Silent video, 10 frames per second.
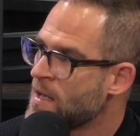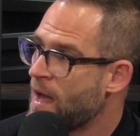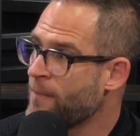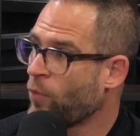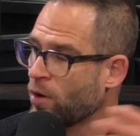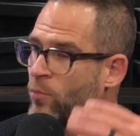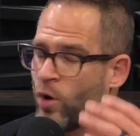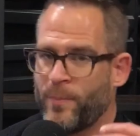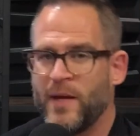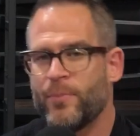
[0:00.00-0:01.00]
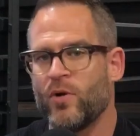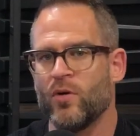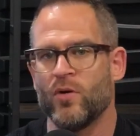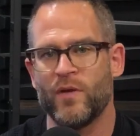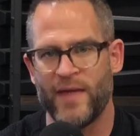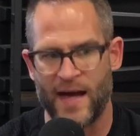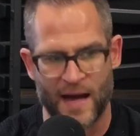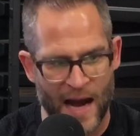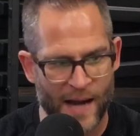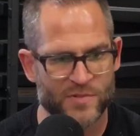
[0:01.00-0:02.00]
And more people that I'm